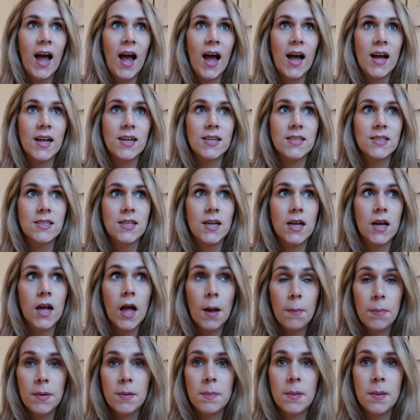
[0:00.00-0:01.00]
and a
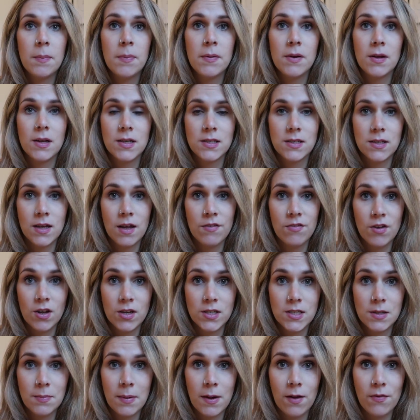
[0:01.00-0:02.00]
couple of people have
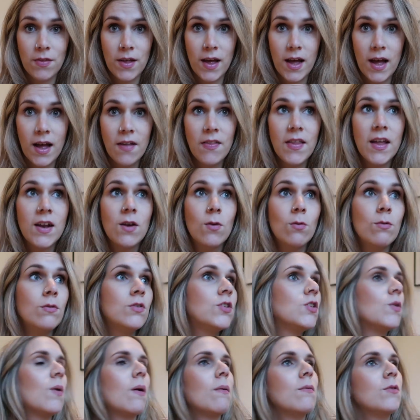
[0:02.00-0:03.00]
asked about that. And then
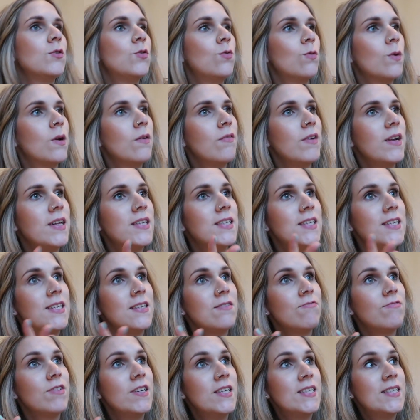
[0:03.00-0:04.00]
also I was talking
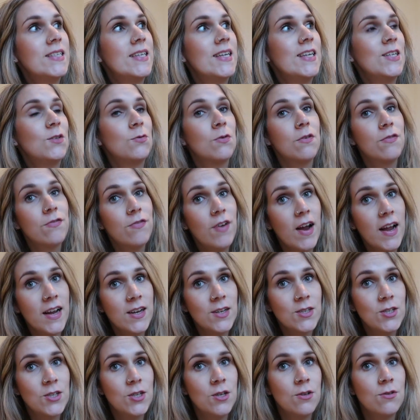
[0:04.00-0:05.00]
recently to a
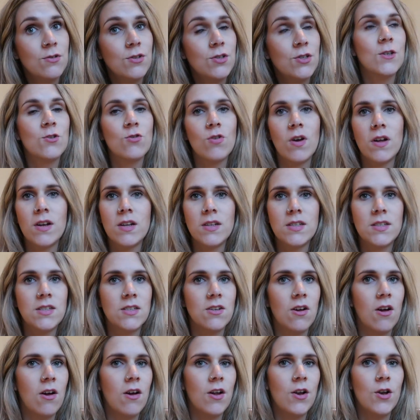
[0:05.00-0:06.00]
friend who's trying to
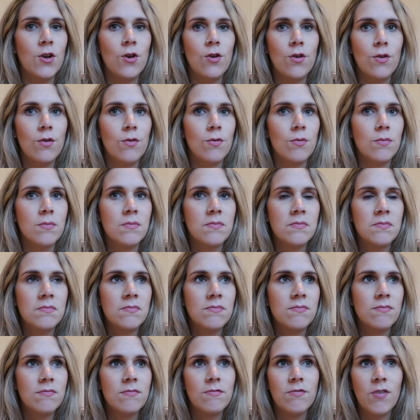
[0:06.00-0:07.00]
start a new
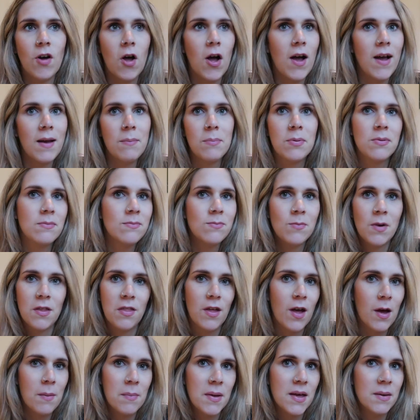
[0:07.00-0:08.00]
vibe
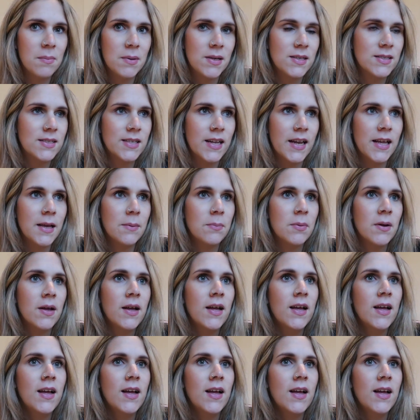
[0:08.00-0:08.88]
with her baby's sleep.